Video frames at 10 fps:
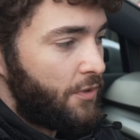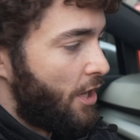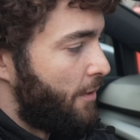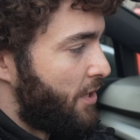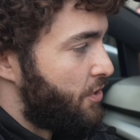
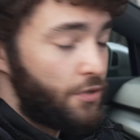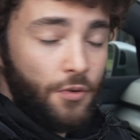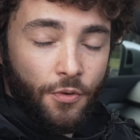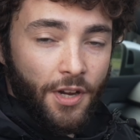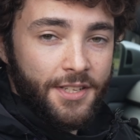tyre pressures are
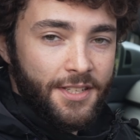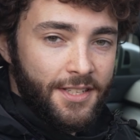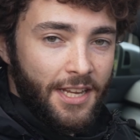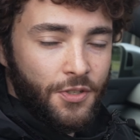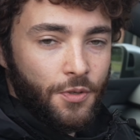all nice and
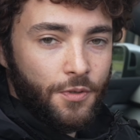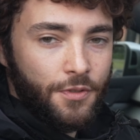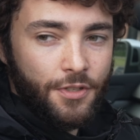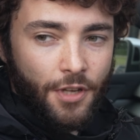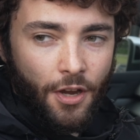
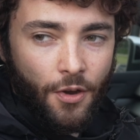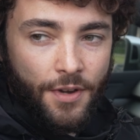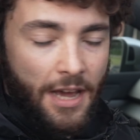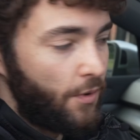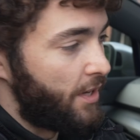settled, so
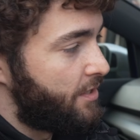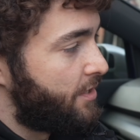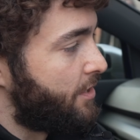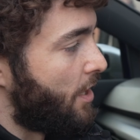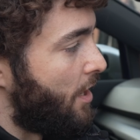now we're going to
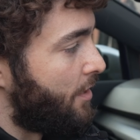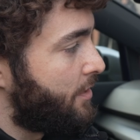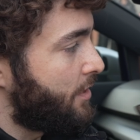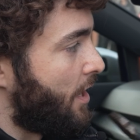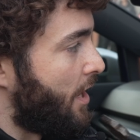
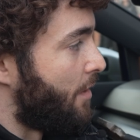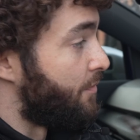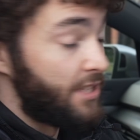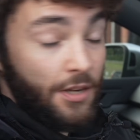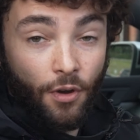
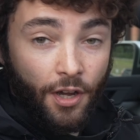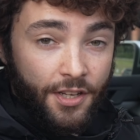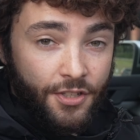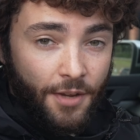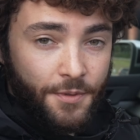start seeing what kind
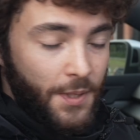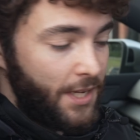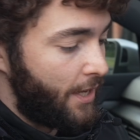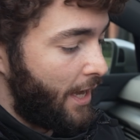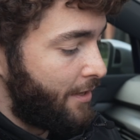of times we
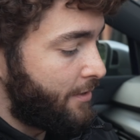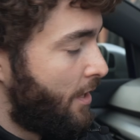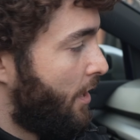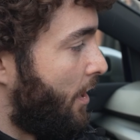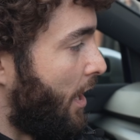can get.
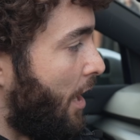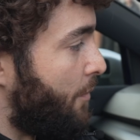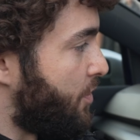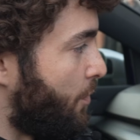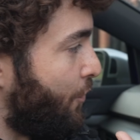
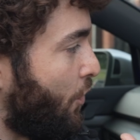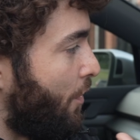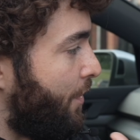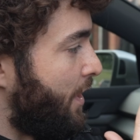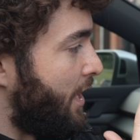So we've
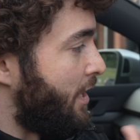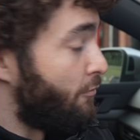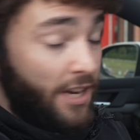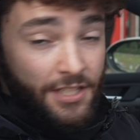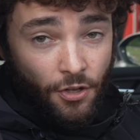got the
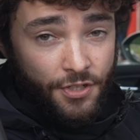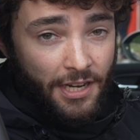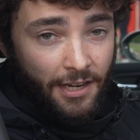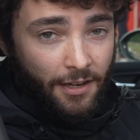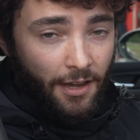Race Logic